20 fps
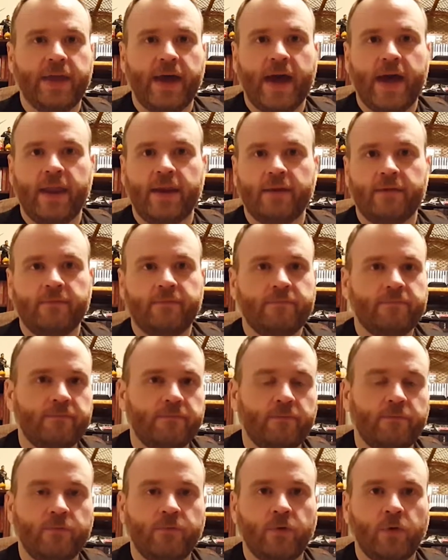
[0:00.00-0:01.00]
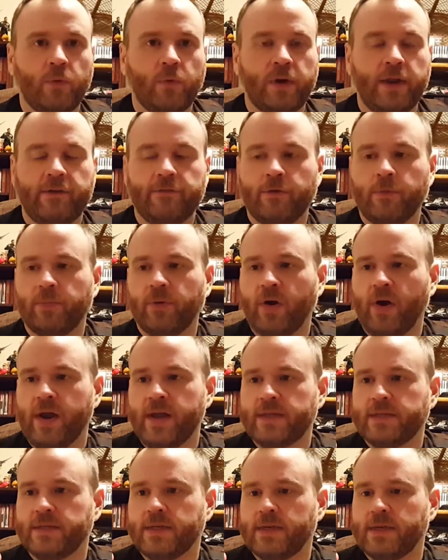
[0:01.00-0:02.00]
that for whatever
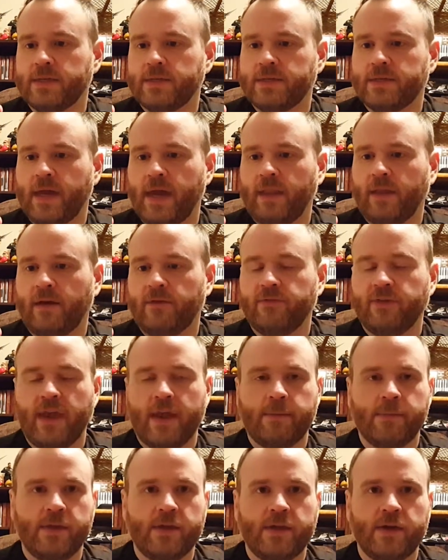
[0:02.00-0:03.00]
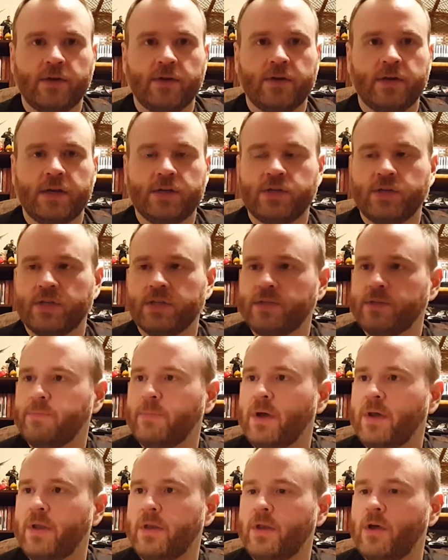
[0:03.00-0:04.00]
price because I love Game of the Year editions.
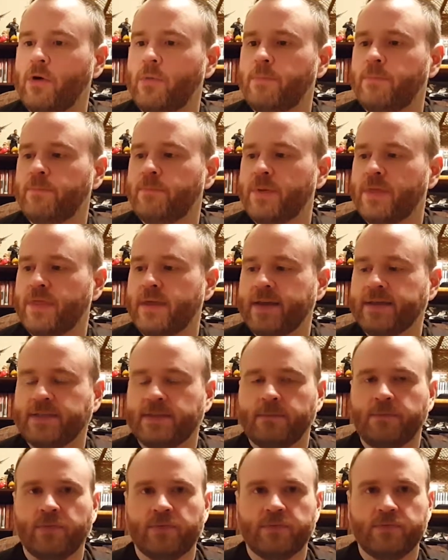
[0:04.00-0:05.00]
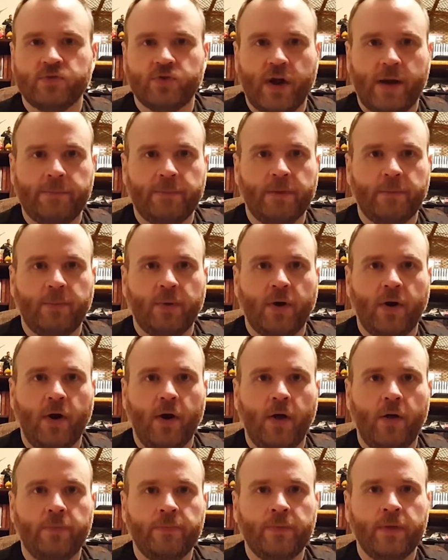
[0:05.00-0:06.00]
But nope, Bethesda dropped the
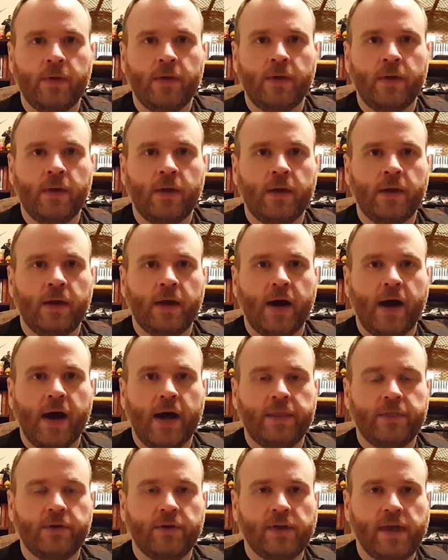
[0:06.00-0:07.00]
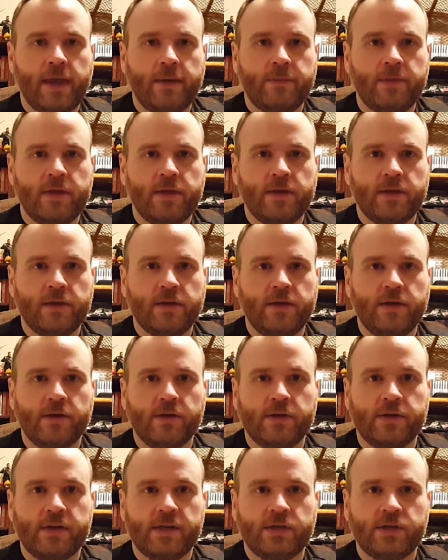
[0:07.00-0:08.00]
ball on their Game of the Year
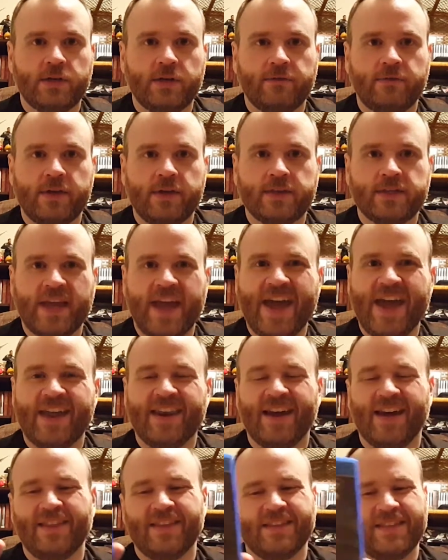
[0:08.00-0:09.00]
edition of this, and on